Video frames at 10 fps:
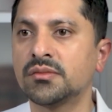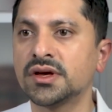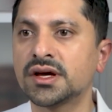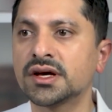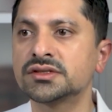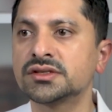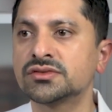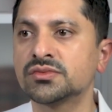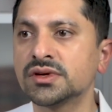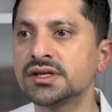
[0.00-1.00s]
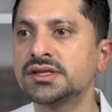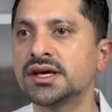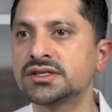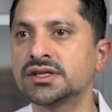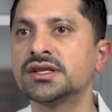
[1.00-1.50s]
because this really
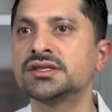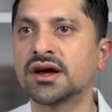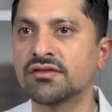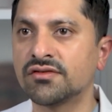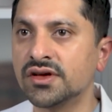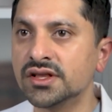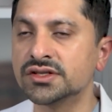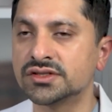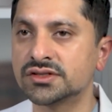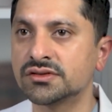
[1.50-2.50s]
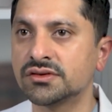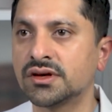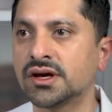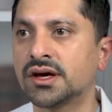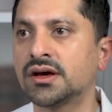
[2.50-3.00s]
takes an entire village
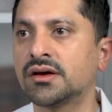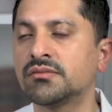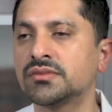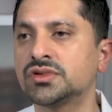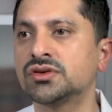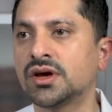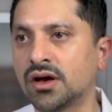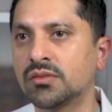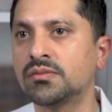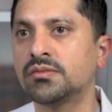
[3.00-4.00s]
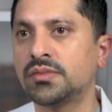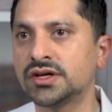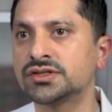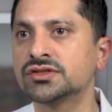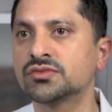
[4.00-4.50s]
to help
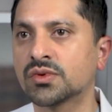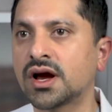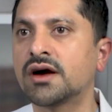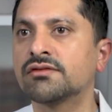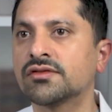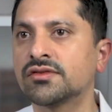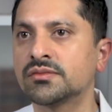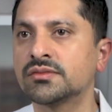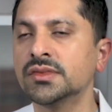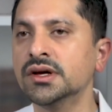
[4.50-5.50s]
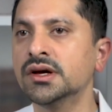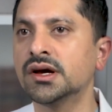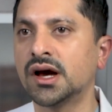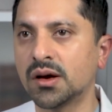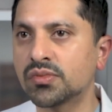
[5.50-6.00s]
patients recover from
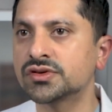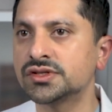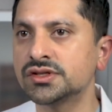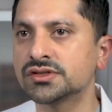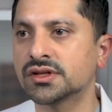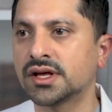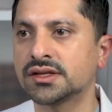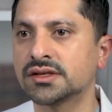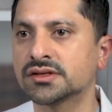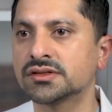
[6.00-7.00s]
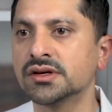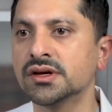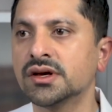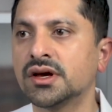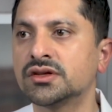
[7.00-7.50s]
a procedure like this.
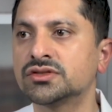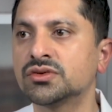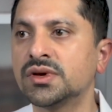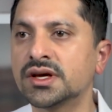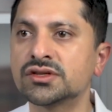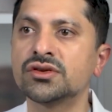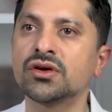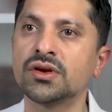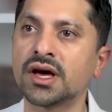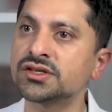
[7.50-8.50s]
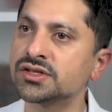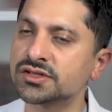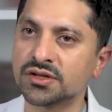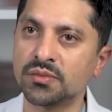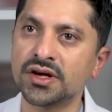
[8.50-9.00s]
And so we get to know not
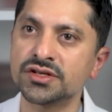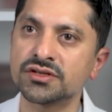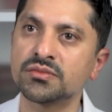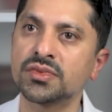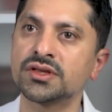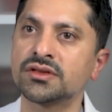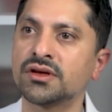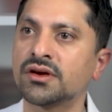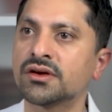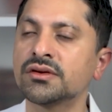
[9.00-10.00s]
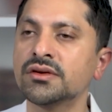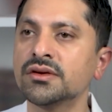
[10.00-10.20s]
just the patient, but their